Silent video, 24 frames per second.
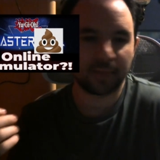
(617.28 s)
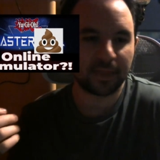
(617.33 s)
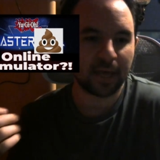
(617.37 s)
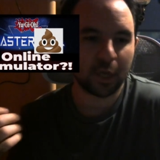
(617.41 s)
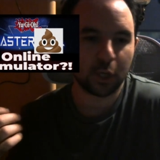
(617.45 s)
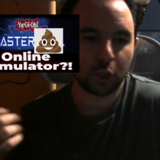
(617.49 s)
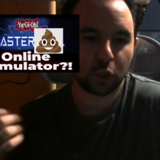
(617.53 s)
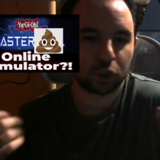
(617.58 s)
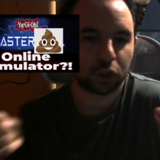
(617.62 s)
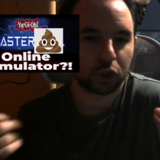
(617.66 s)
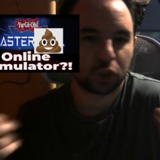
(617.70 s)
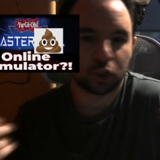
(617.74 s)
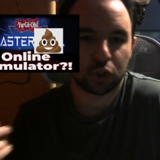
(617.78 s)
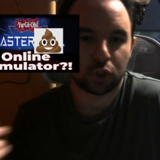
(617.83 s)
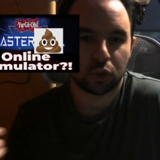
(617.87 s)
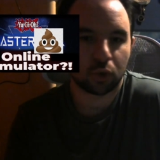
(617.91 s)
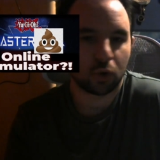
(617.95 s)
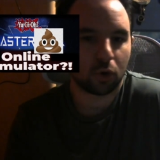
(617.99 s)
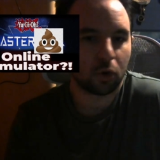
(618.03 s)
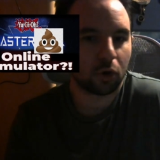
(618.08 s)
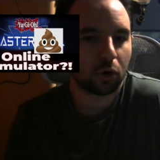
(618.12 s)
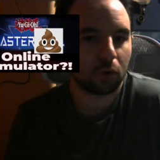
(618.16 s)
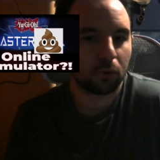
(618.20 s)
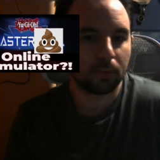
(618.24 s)
then
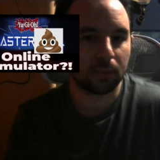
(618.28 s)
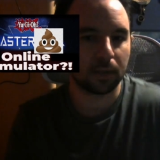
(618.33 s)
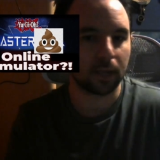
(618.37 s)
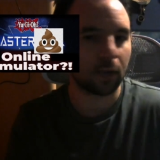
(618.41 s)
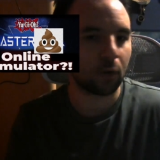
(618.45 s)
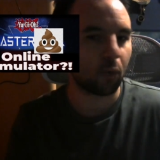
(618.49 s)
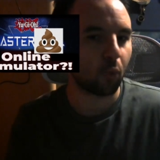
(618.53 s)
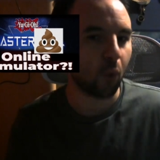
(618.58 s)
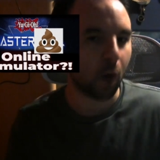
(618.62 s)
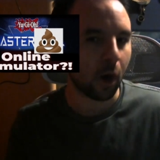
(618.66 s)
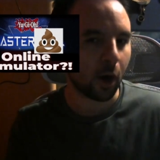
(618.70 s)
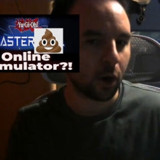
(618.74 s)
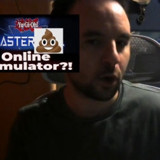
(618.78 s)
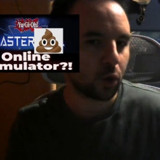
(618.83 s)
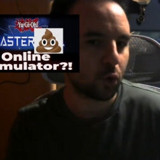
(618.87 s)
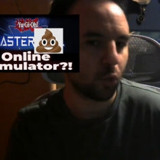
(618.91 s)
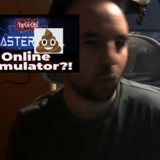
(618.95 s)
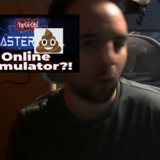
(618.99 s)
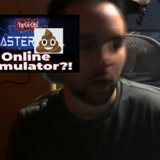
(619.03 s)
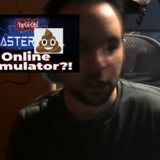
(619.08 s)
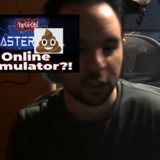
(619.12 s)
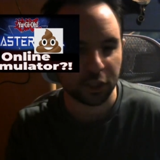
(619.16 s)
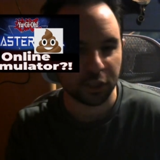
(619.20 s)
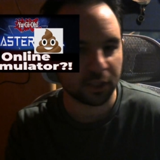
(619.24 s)
sure, but like why are you
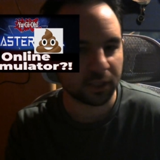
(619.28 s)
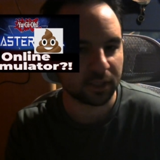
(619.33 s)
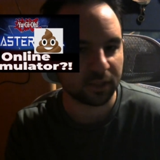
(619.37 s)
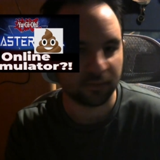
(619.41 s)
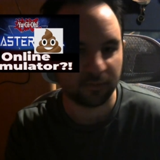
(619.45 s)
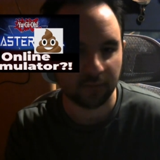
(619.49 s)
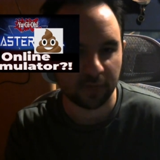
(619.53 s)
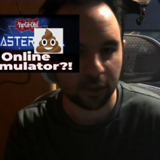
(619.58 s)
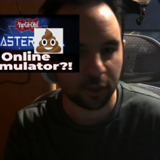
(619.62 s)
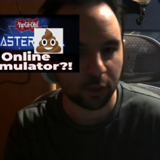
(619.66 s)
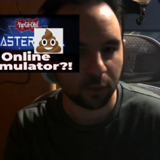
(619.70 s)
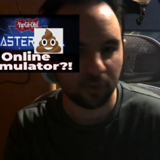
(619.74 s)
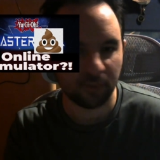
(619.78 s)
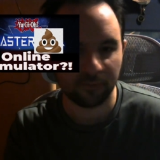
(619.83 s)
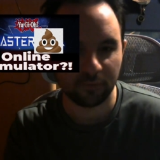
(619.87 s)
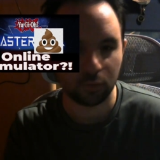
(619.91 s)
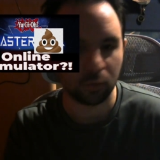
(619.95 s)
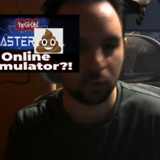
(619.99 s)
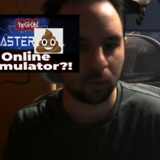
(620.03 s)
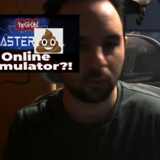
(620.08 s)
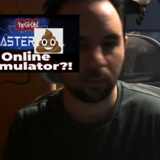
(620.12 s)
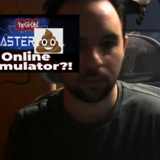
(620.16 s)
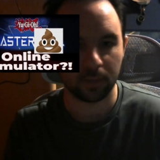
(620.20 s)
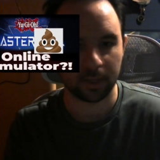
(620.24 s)
watching this video if you
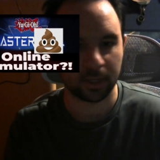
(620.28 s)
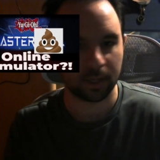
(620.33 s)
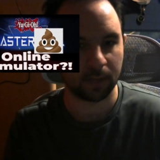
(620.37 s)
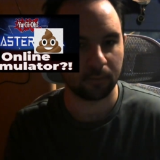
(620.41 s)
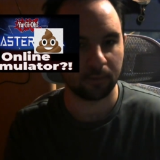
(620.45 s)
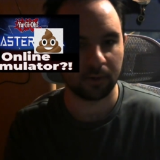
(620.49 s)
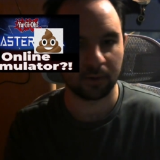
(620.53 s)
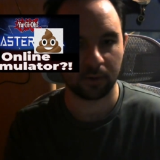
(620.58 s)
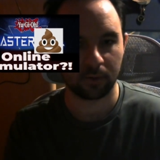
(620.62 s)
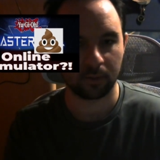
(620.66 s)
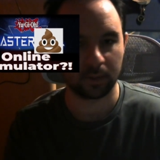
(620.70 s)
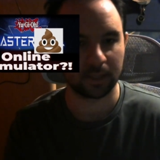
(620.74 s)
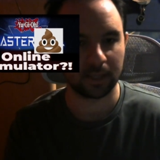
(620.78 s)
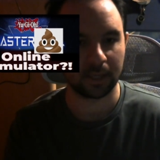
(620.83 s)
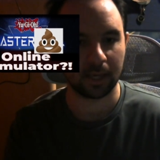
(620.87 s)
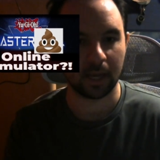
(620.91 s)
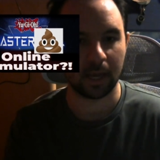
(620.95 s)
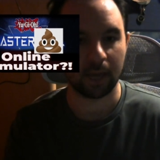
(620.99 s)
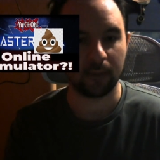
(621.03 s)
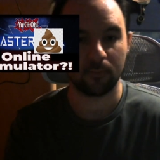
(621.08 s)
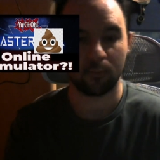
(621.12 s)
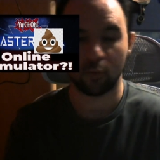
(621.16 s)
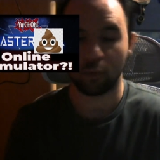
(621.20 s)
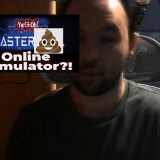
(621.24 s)
don't want to get better at the
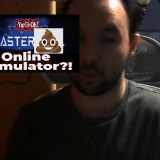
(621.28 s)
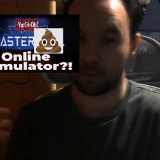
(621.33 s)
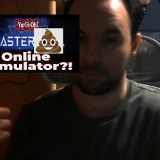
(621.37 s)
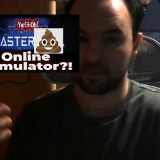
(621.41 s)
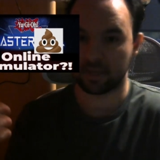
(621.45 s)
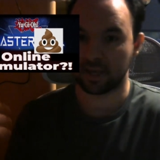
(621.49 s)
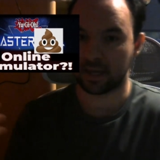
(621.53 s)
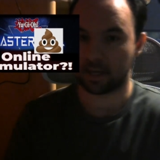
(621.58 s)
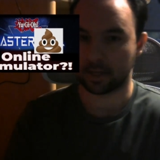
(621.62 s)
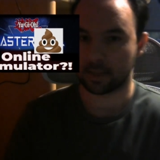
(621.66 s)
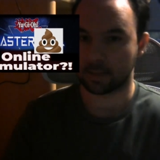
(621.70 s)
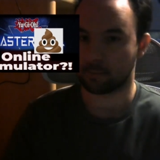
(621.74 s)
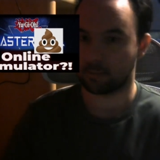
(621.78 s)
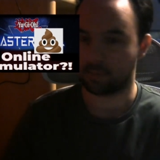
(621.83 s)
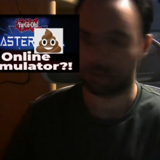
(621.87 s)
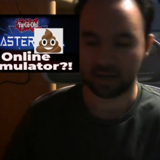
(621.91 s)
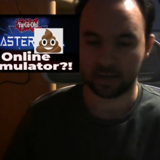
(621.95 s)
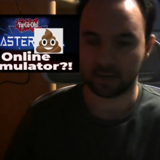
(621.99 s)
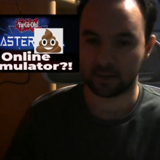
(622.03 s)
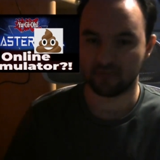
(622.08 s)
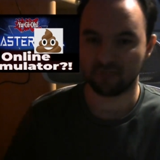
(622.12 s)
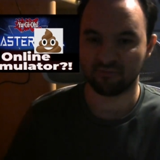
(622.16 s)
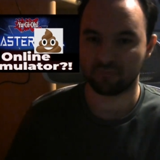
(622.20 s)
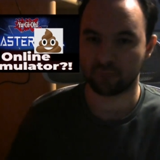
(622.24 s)
game or be a
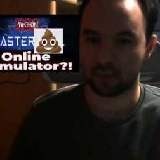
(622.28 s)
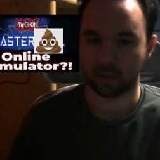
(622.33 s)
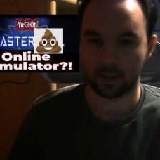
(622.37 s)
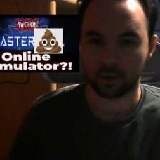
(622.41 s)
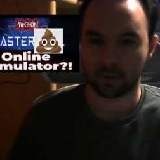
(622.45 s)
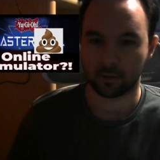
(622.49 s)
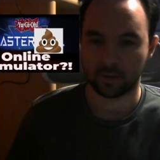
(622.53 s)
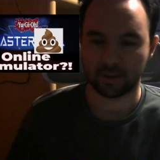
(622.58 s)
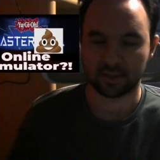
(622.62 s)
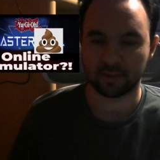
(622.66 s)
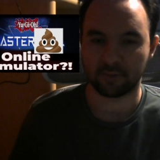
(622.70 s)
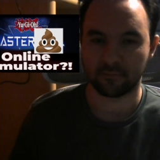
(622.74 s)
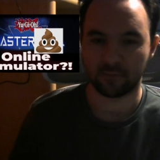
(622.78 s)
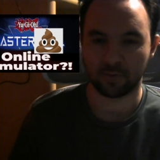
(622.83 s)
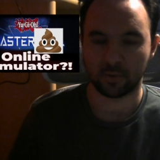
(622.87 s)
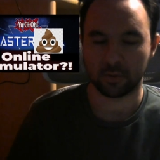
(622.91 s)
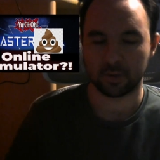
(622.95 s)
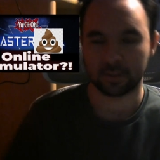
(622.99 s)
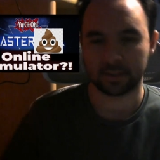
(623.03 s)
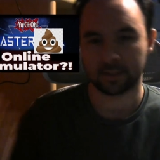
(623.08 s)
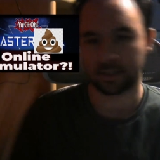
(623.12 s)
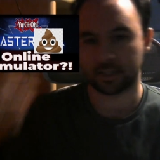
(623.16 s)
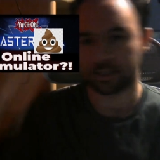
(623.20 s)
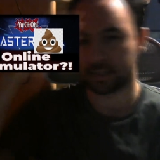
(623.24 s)
competitive player at the
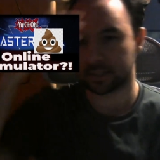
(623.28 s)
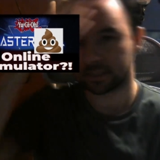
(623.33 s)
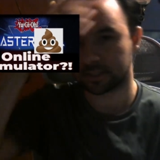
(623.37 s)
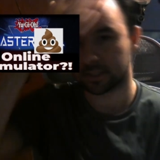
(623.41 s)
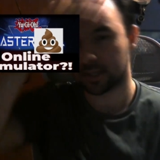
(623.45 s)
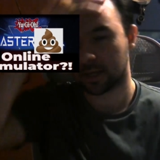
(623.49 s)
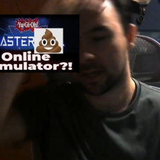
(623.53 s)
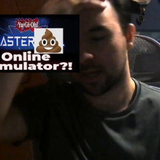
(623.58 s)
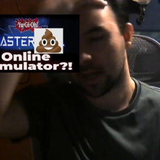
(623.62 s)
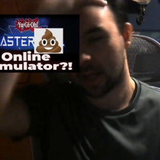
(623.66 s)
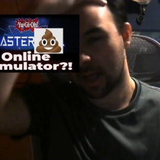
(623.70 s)
very least?